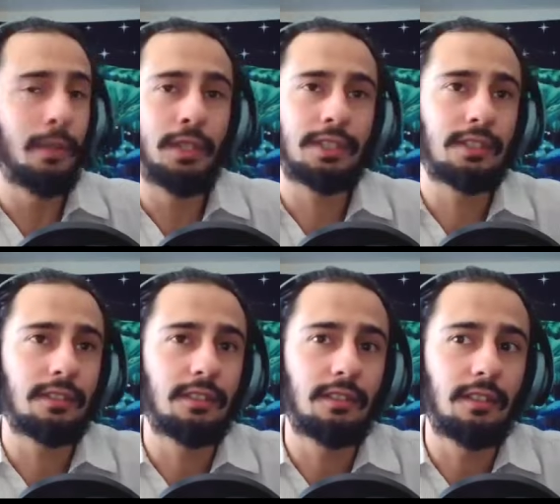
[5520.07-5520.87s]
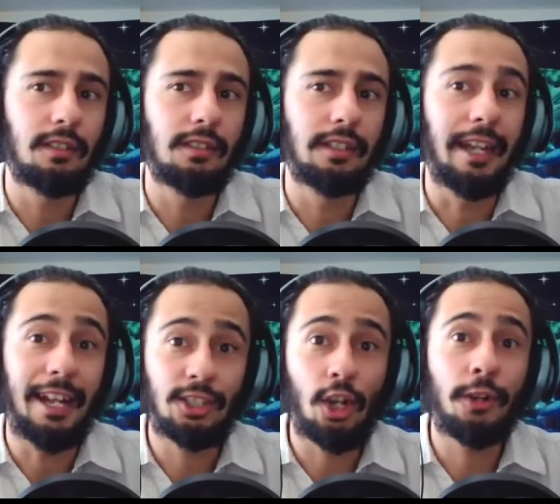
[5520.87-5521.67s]
books that
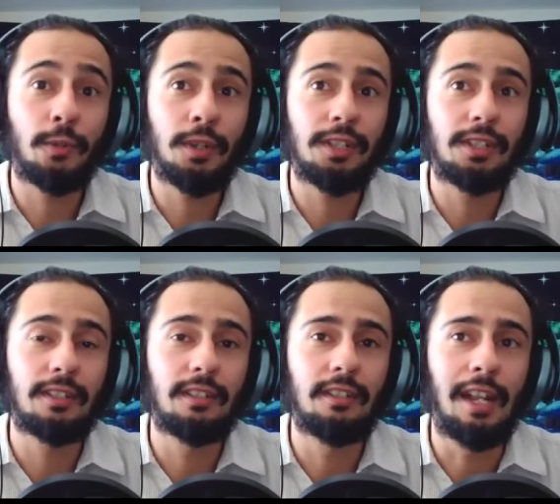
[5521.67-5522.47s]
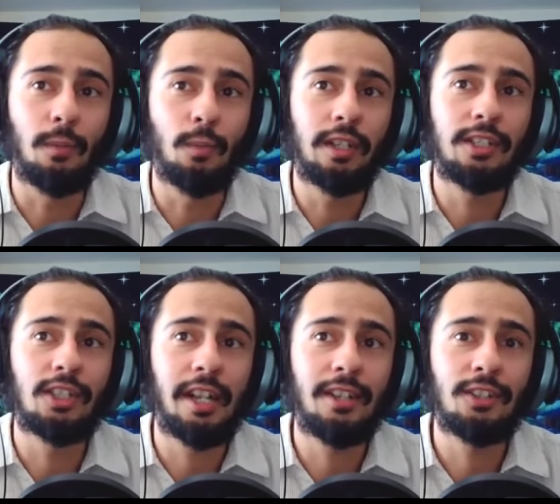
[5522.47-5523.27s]
I started with that right. really
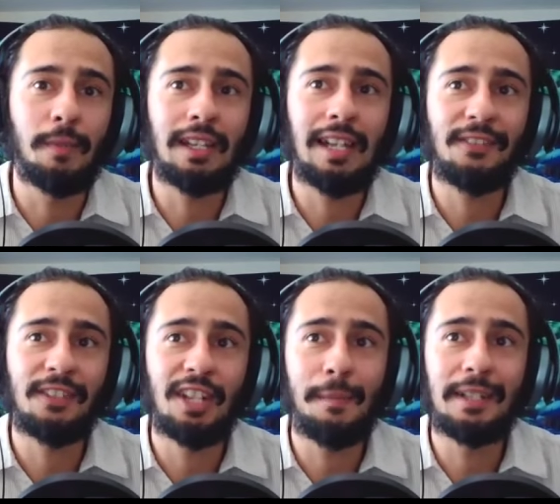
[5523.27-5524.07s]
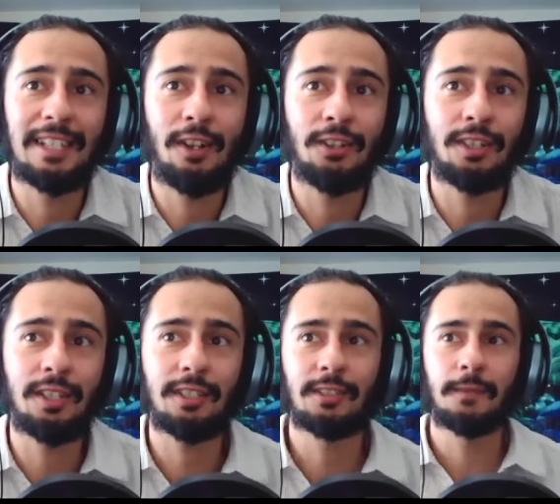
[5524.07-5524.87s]
changed my life and got me set onto
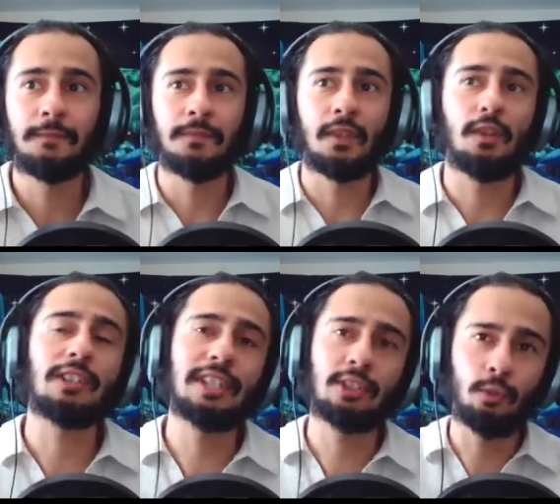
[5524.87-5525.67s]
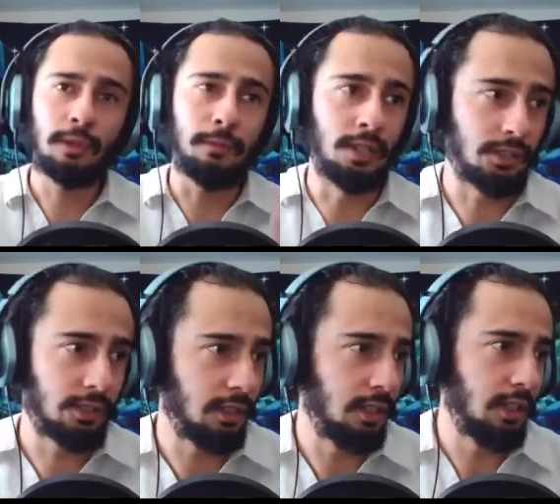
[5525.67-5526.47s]
this. I'll say three
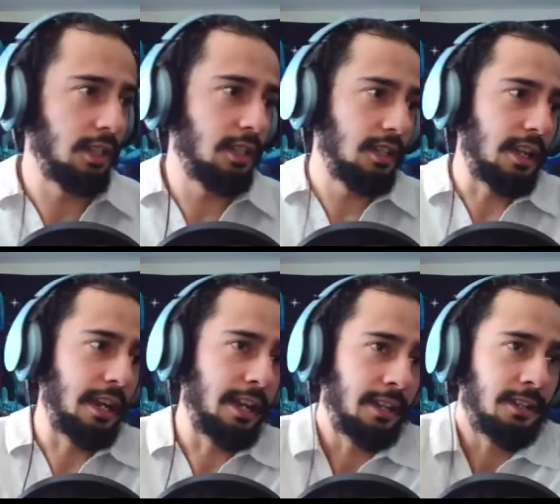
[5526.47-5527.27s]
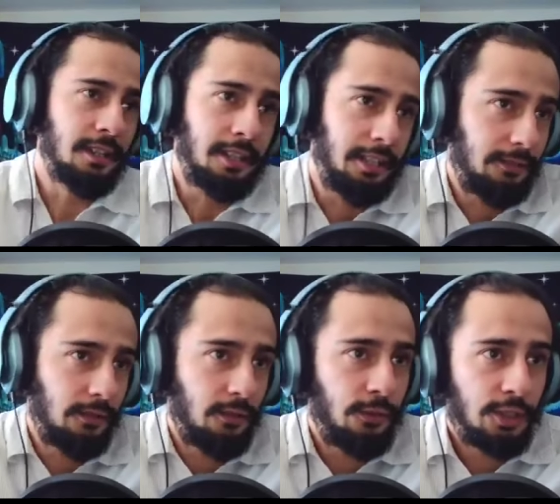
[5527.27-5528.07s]
books, and uh,
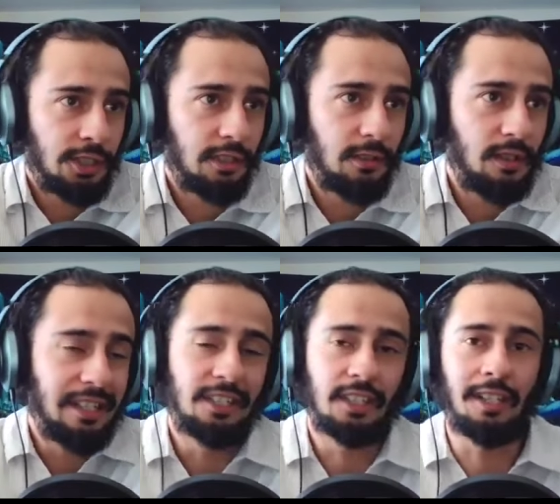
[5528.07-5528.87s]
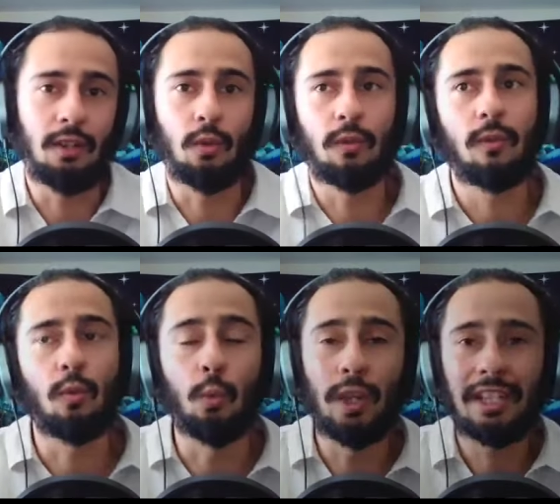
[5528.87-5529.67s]
first is uh,
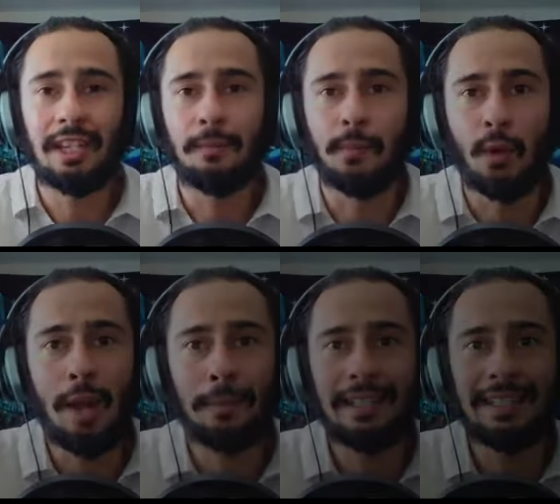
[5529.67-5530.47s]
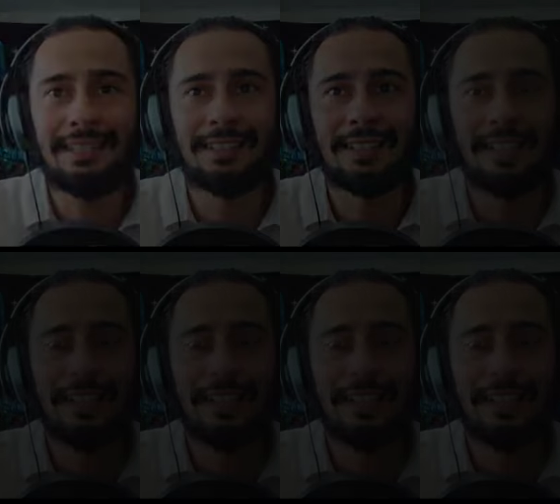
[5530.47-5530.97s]
William Bramley's